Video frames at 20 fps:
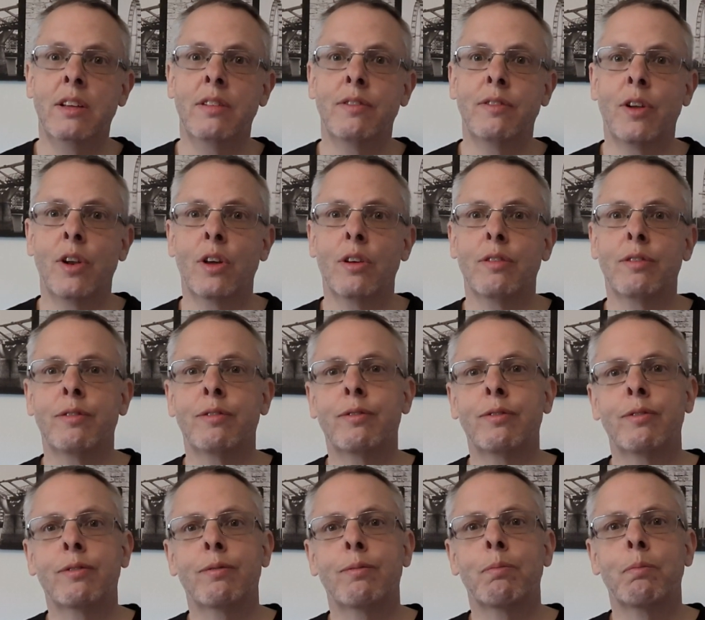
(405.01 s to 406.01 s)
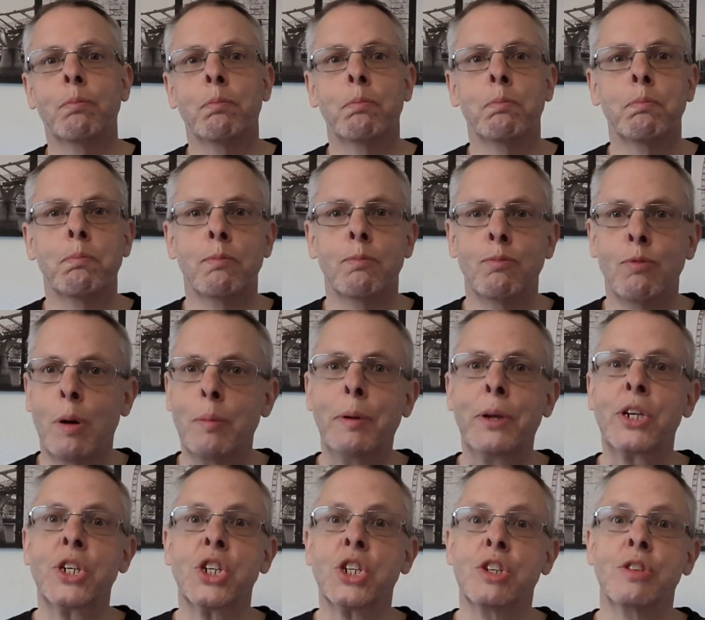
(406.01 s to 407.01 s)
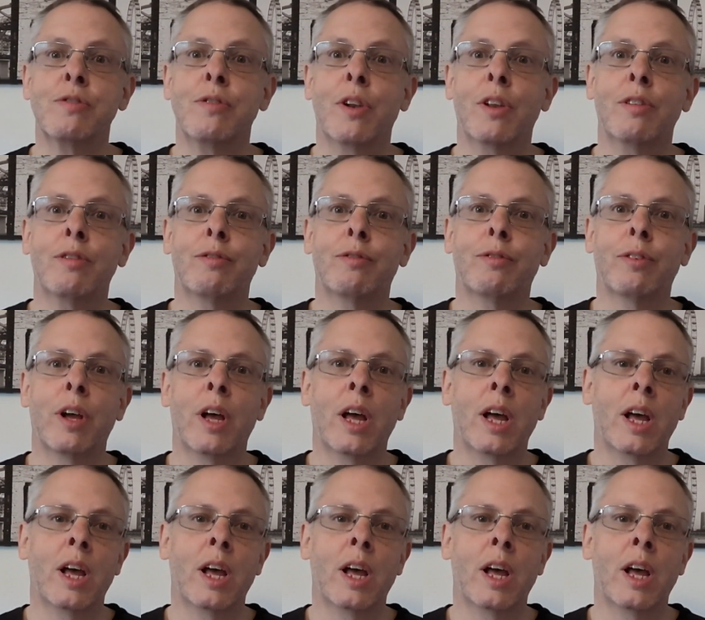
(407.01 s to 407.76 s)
full of rubbish, full of